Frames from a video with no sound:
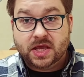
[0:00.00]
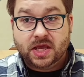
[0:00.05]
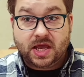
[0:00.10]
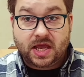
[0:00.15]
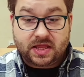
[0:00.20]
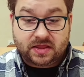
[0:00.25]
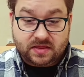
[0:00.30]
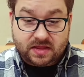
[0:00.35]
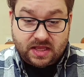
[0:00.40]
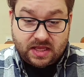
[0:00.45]

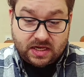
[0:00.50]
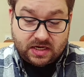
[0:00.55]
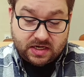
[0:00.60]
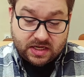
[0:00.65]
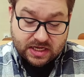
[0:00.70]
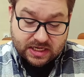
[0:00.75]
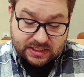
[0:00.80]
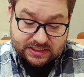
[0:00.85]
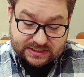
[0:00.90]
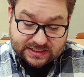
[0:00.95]
And
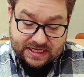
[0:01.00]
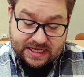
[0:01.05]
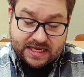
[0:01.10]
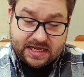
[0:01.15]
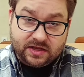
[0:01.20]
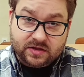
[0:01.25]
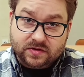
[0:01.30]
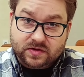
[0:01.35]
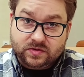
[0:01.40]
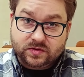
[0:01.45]
then
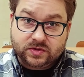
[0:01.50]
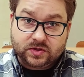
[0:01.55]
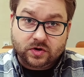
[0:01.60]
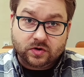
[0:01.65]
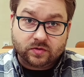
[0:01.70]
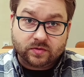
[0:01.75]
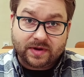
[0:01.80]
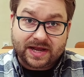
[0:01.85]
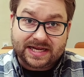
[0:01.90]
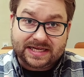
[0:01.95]
take those
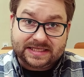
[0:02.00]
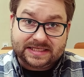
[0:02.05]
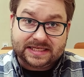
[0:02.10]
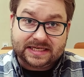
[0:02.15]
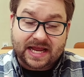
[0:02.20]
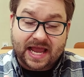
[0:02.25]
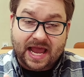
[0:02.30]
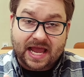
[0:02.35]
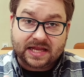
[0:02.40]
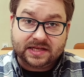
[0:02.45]
corrected
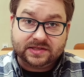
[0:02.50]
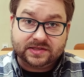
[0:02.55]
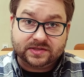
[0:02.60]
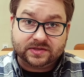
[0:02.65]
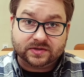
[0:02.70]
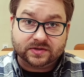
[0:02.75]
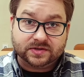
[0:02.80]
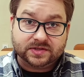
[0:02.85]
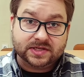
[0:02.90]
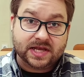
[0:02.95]

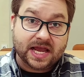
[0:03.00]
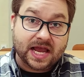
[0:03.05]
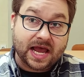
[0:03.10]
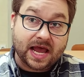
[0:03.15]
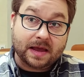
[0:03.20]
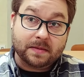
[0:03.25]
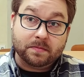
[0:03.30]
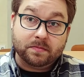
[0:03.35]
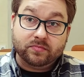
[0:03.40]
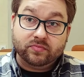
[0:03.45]
answers
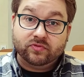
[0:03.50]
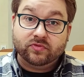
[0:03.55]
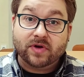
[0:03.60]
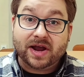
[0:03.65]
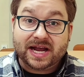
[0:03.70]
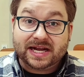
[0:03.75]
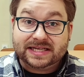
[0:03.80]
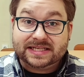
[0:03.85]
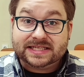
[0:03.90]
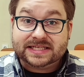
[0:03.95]
and
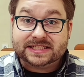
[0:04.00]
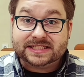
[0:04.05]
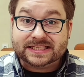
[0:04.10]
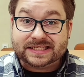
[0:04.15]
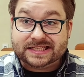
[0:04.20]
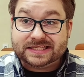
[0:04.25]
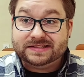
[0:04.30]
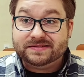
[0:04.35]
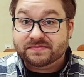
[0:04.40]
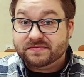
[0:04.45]
practice
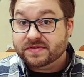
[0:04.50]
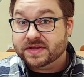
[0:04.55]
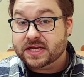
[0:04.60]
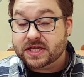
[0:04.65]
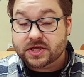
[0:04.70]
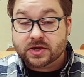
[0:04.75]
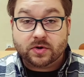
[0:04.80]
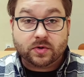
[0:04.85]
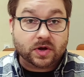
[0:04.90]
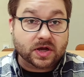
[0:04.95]
this
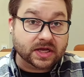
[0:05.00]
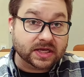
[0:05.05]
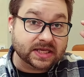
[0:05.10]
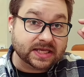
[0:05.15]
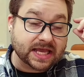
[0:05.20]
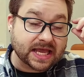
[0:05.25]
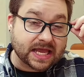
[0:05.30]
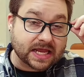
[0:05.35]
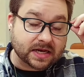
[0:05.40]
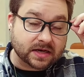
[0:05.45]
video
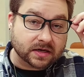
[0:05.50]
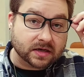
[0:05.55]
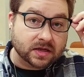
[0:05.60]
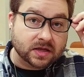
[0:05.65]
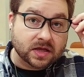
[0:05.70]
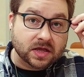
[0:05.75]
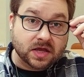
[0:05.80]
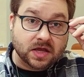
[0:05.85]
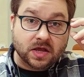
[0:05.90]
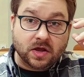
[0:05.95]
again.
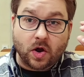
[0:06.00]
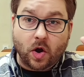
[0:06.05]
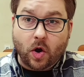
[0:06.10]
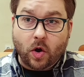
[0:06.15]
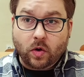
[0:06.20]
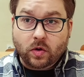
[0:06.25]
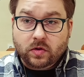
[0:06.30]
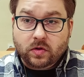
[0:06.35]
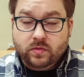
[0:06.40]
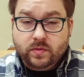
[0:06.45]

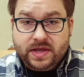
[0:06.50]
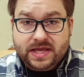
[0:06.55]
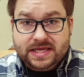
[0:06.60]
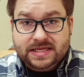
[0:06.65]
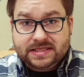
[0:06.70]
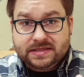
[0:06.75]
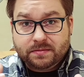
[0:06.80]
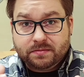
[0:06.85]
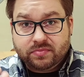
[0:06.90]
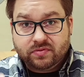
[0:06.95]

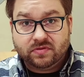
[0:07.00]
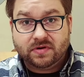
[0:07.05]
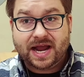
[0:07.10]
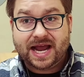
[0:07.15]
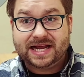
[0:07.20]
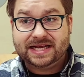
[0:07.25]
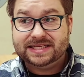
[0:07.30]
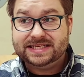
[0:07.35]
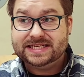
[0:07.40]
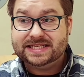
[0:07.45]
Always
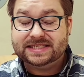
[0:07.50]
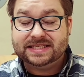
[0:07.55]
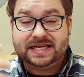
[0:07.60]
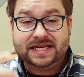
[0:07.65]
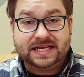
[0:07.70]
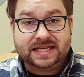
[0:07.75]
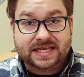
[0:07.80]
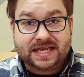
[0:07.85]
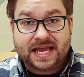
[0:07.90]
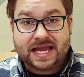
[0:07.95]
practice
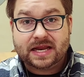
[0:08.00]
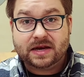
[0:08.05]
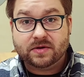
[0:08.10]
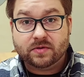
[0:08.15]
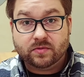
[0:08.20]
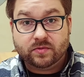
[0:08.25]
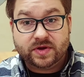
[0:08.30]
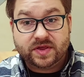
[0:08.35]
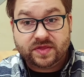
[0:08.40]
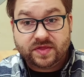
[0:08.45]

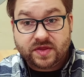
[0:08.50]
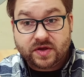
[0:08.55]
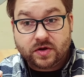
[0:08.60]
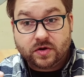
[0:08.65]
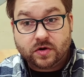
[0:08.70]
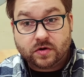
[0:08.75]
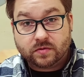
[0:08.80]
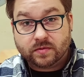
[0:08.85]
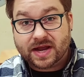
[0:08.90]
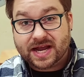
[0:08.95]
again with the
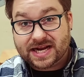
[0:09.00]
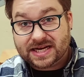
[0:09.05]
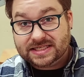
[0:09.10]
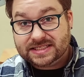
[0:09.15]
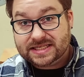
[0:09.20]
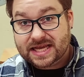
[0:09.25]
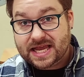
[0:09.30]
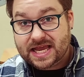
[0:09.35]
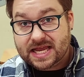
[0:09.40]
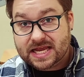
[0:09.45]
correct
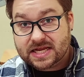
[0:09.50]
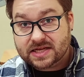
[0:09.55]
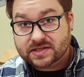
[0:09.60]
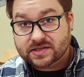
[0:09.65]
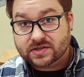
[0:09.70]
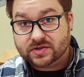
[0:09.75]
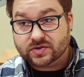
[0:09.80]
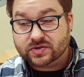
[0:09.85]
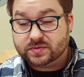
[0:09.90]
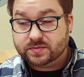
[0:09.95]

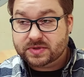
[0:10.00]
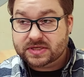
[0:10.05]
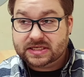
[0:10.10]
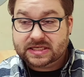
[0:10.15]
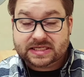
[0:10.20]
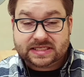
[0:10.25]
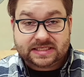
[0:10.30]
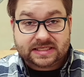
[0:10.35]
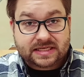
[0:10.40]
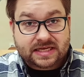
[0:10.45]
answers
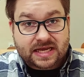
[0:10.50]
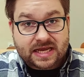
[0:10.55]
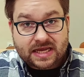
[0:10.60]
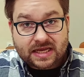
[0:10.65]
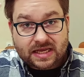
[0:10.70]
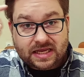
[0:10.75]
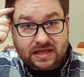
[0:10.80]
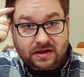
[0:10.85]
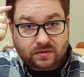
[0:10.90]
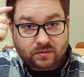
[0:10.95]
because
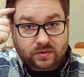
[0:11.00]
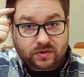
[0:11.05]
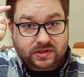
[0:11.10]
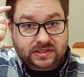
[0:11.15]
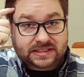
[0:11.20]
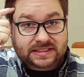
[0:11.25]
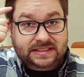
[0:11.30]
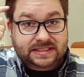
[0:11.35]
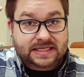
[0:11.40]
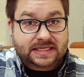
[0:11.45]
it will
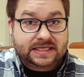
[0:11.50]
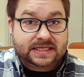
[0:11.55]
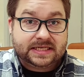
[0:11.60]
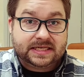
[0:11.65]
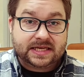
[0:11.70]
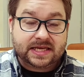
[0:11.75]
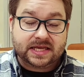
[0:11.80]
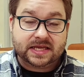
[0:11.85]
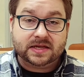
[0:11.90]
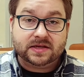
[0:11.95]

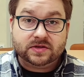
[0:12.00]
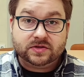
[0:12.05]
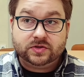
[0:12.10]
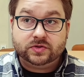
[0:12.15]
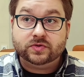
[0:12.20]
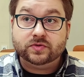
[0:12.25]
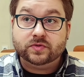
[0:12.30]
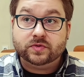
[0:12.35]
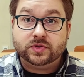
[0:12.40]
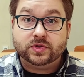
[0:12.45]
sink
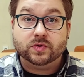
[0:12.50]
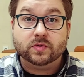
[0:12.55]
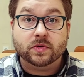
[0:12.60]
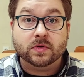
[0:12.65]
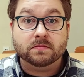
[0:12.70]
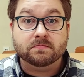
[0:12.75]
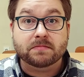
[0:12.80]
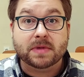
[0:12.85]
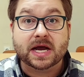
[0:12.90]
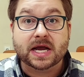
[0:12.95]
into your
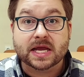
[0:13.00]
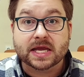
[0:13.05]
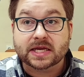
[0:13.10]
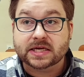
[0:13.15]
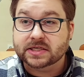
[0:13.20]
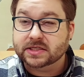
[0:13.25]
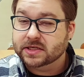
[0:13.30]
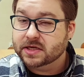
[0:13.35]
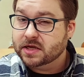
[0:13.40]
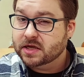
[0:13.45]

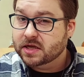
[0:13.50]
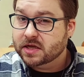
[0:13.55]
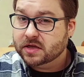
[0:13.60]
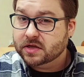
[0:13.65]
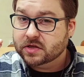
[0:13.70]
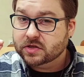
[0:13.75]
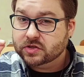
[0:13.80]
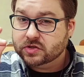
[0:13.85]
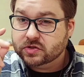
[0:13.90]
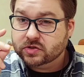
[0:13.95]
mind
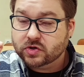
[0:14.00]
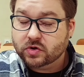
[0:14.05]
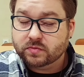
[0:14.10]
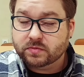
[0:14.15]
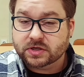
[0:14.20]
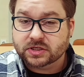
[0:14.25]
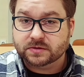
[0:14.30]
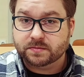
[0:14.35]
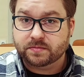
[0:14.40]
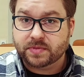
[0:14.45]
so
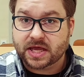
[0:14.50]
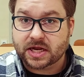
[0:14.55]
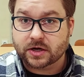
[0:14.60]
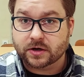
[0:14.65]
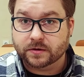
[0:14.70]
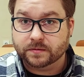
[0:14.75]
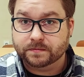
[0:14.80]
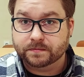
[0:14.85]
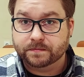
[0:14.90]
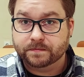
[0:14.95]
much
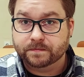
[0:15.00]
better.